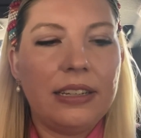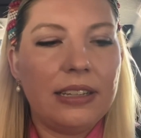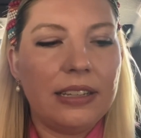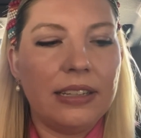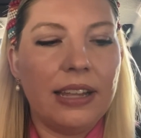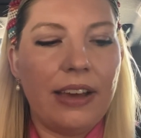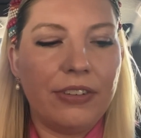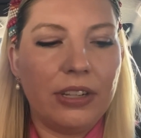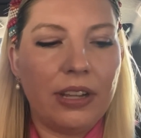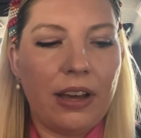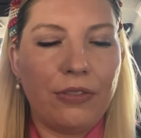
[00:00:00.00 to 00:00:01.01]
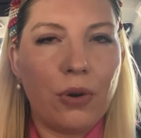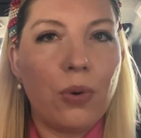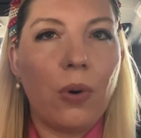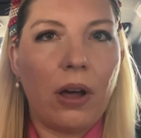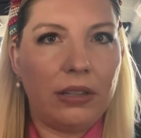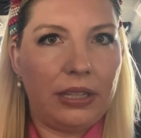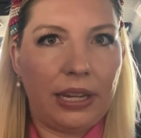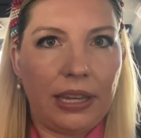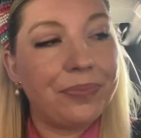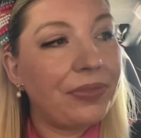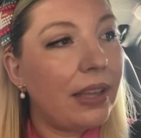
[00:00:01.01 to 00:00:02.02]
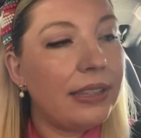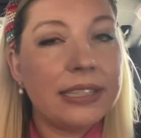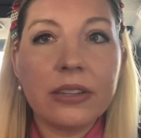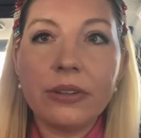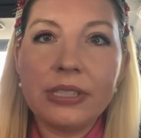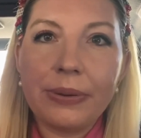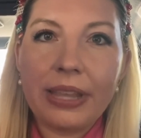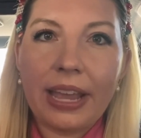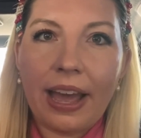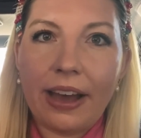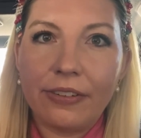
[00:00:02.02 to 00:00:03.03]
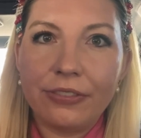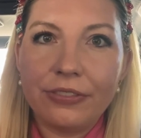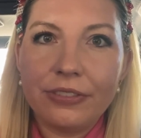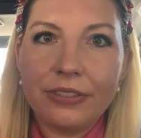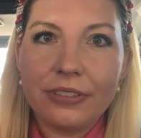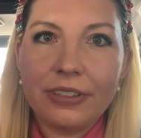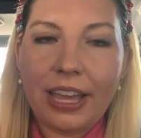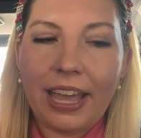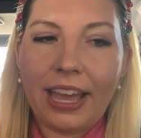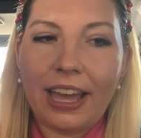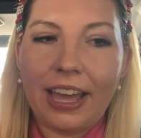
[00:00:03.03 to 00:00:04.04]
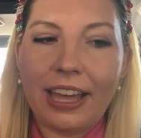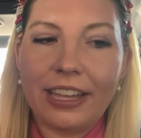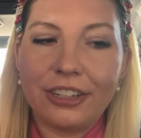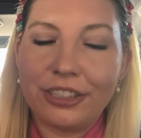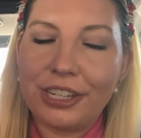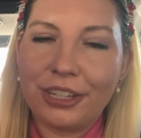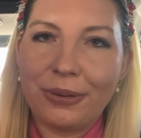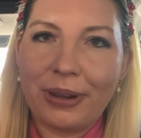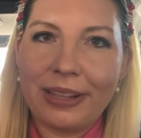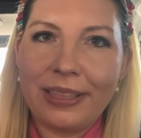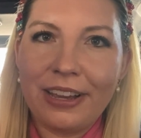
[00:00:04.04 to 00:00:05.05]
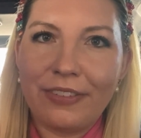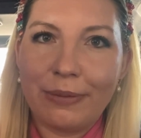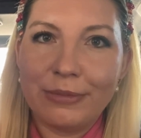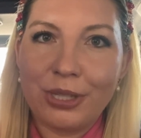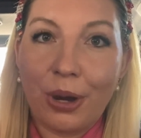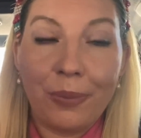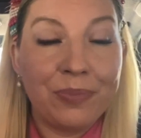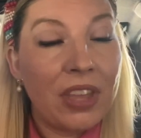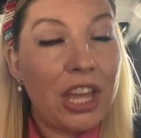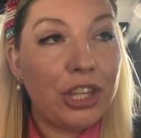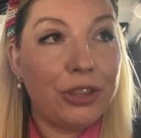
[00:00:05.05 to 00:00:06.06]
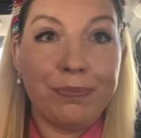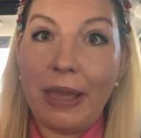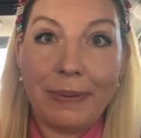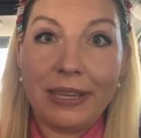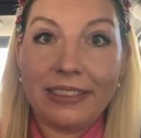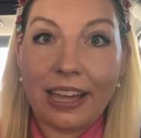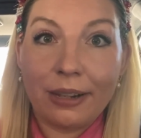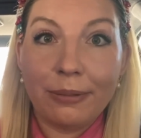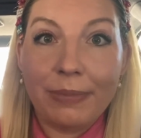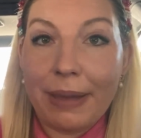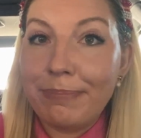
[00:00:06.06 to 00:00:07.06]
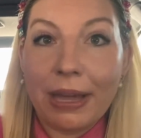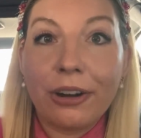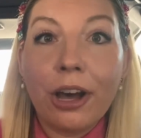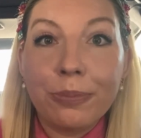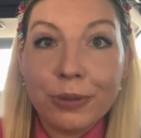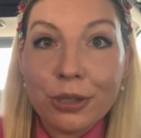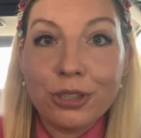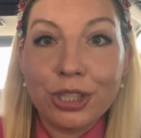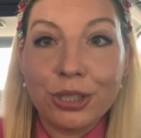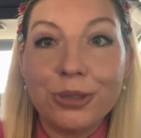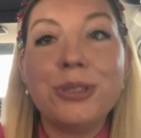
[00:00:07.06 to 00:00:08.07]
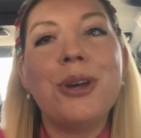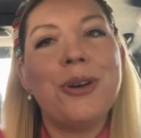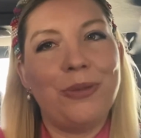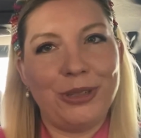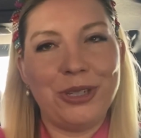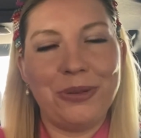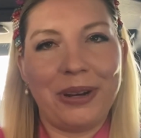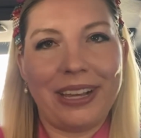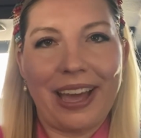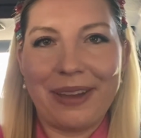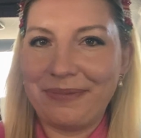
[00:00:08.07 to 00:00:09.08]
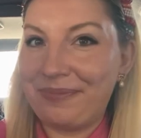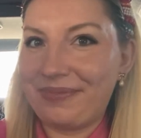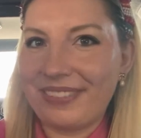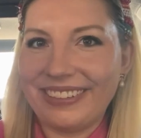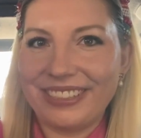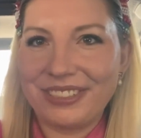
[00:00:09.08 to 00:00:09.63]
level of quality. Let's go see what they have, and I'll tell you what I think of them. So maybe that'll better help you choose what you want to get. Let's